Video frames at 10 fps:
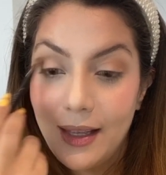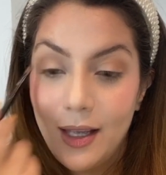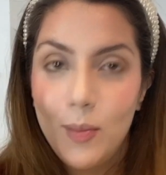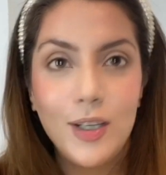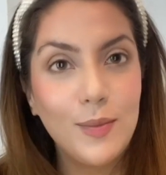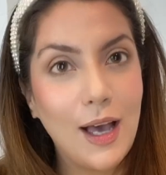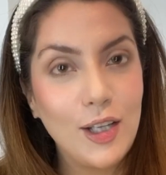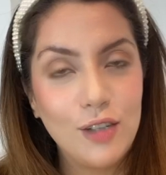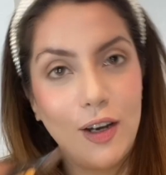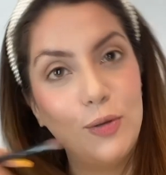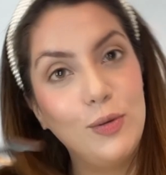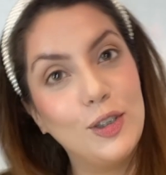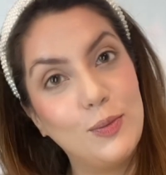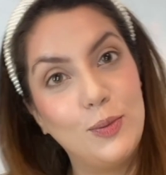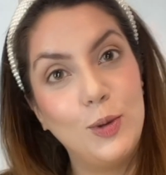Because imagine if I do this
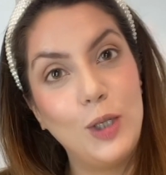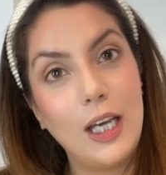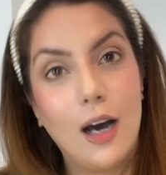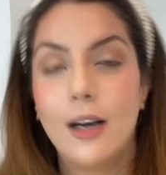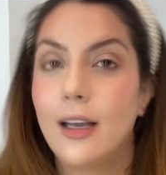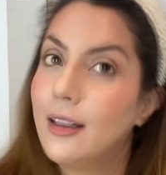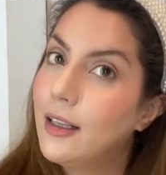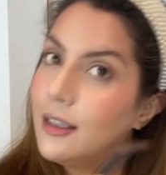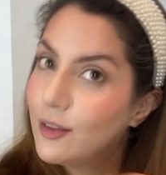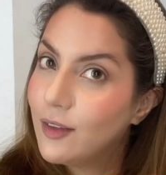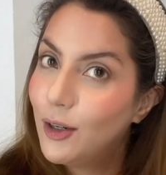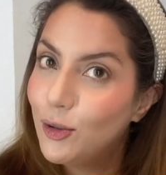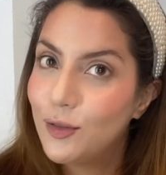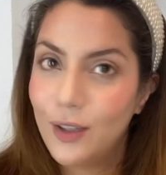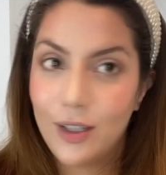puri aankh and then this one
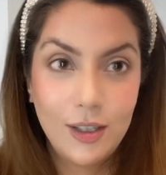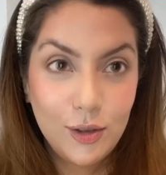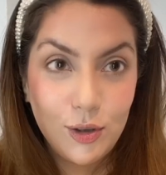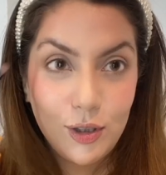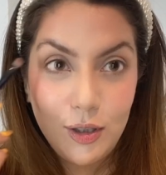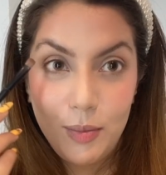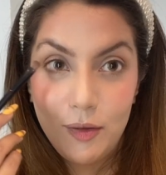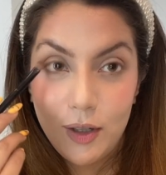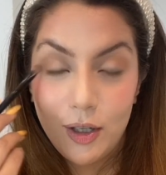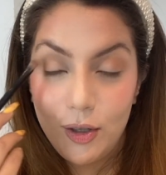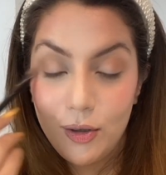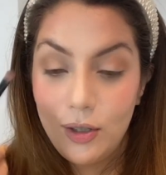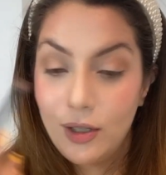looks weird, so it'll be weird, no?